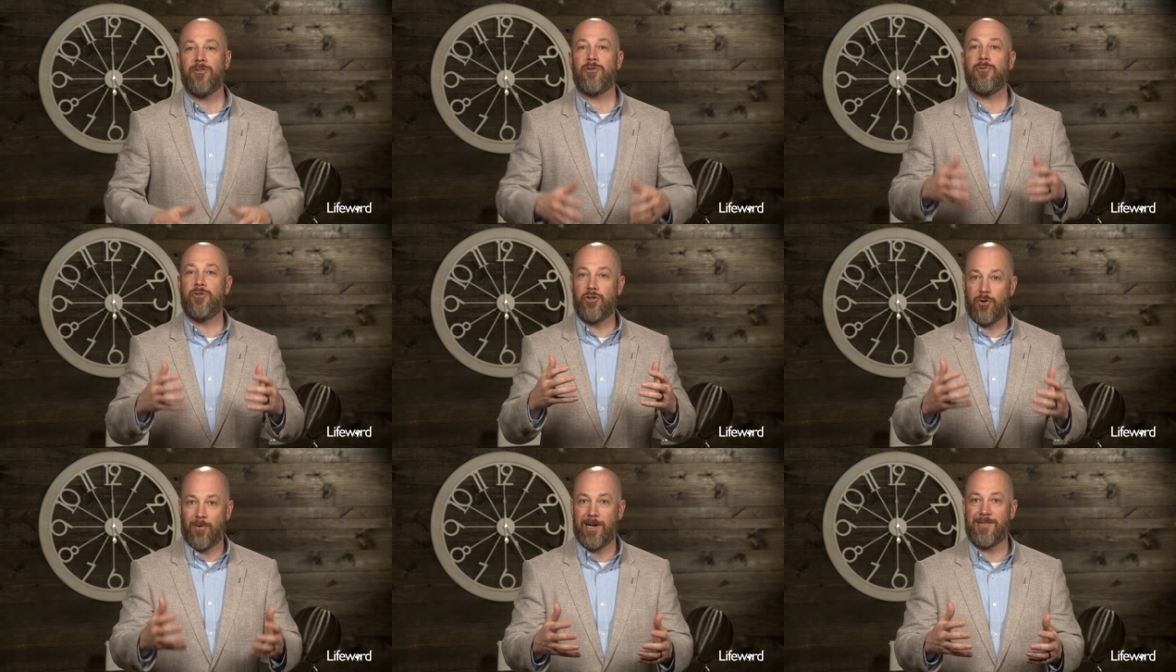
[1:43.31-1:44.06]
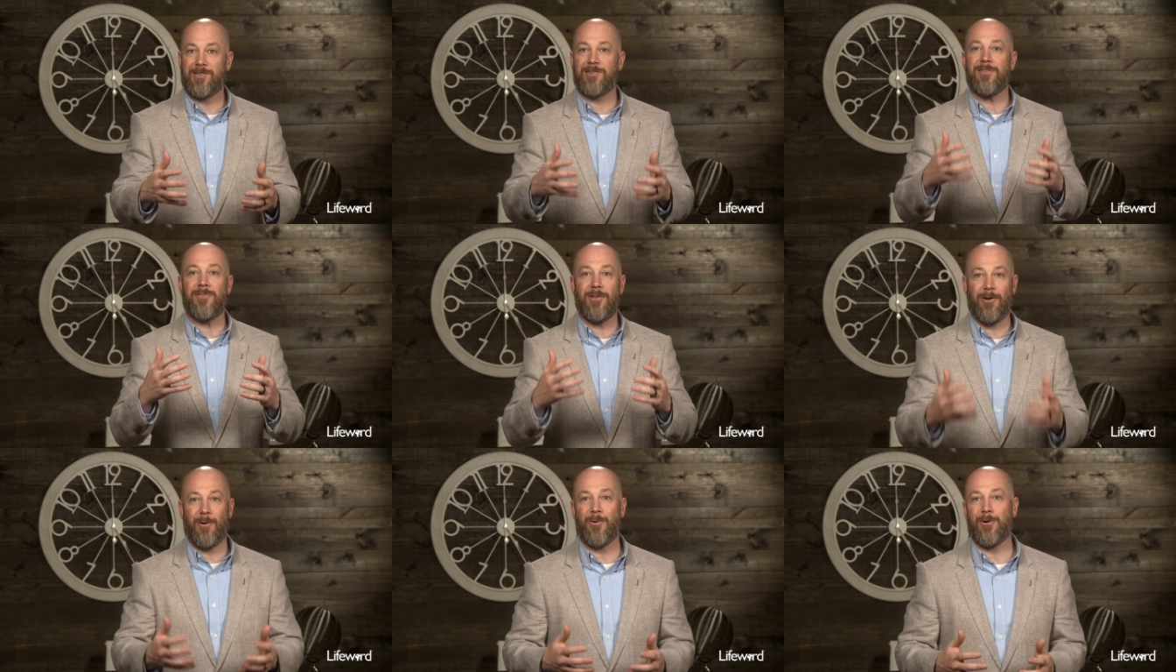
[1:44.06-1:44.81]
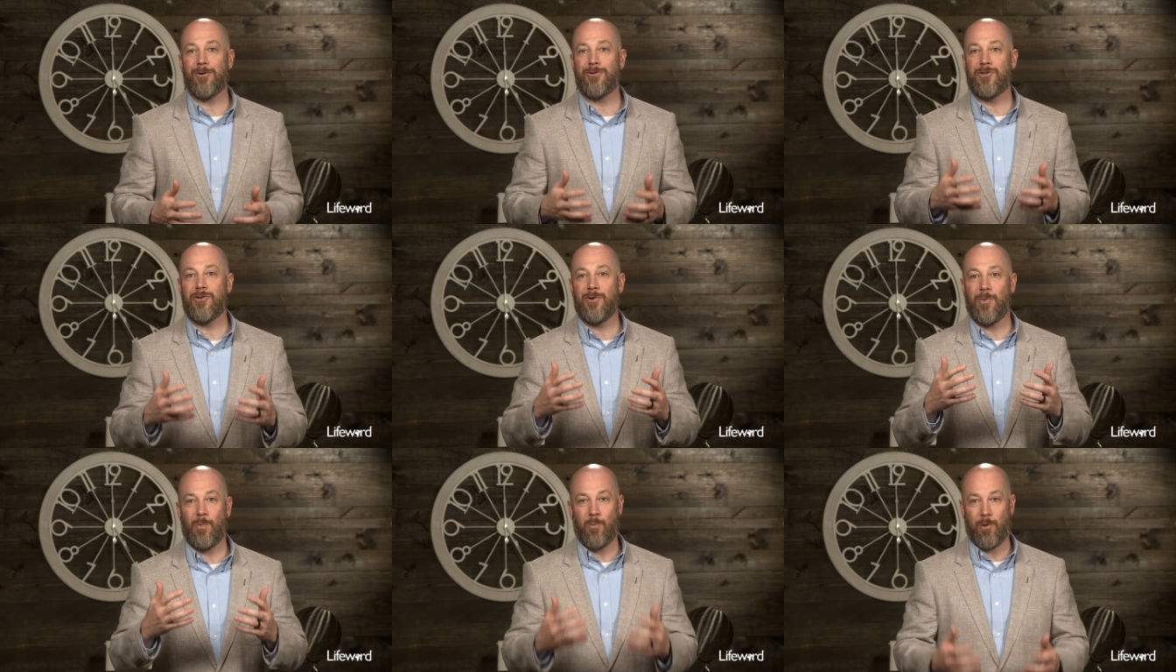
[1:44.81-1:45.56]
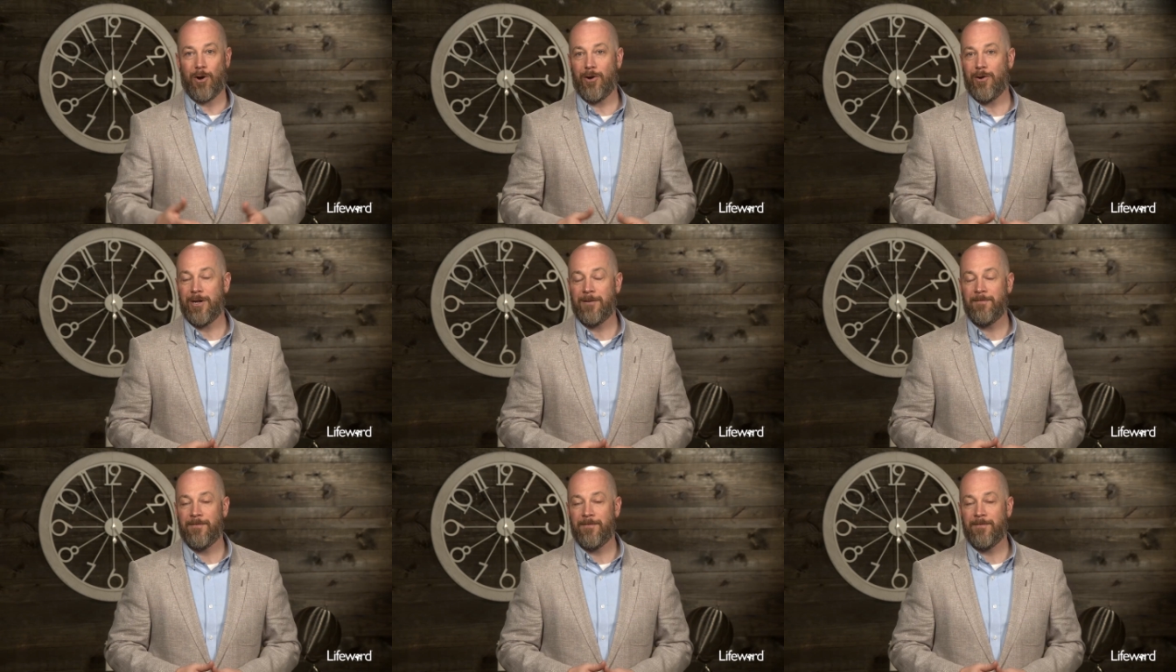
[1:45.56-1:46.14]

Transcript: to trust the Lord's word,